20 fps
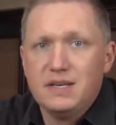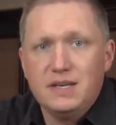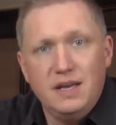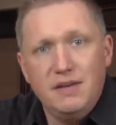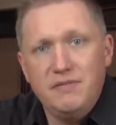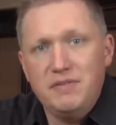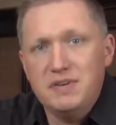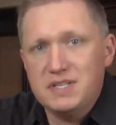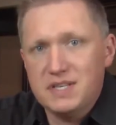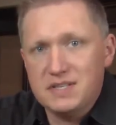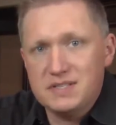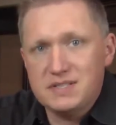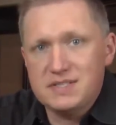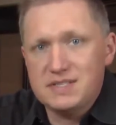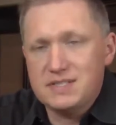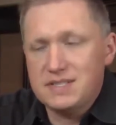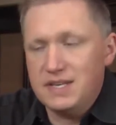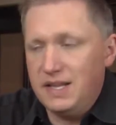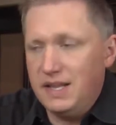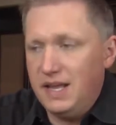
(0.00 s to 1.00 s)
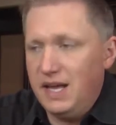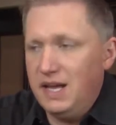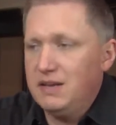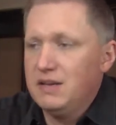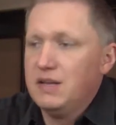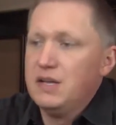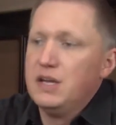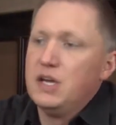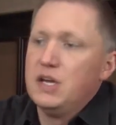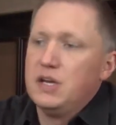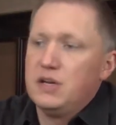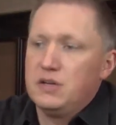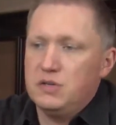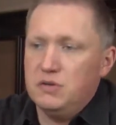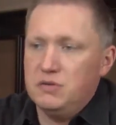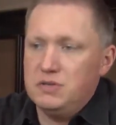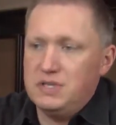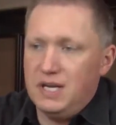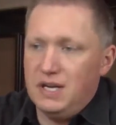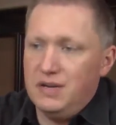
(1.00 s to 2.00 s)
If it doesn't say that,
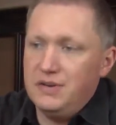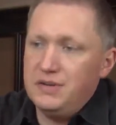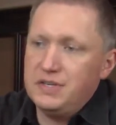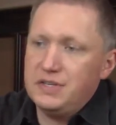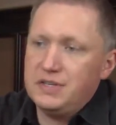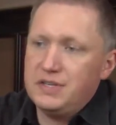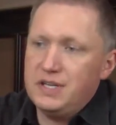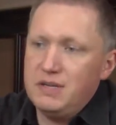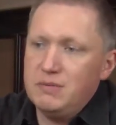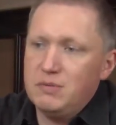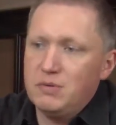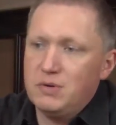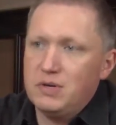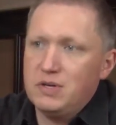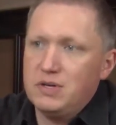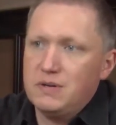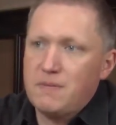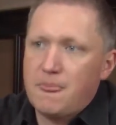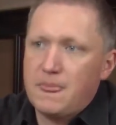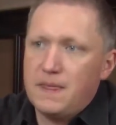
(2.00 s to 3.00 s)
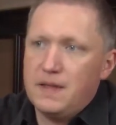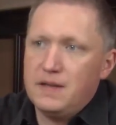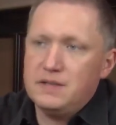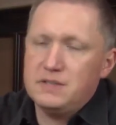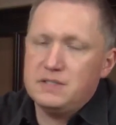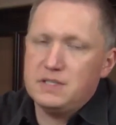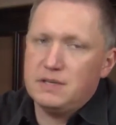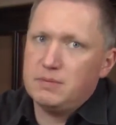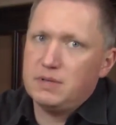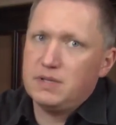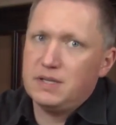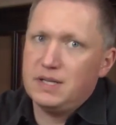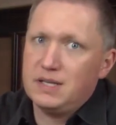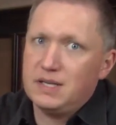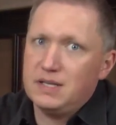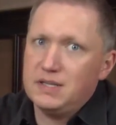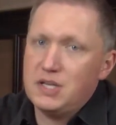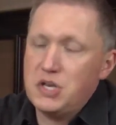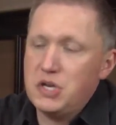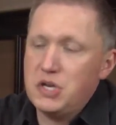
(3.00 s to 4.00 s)
go down to your keyboard, double click on the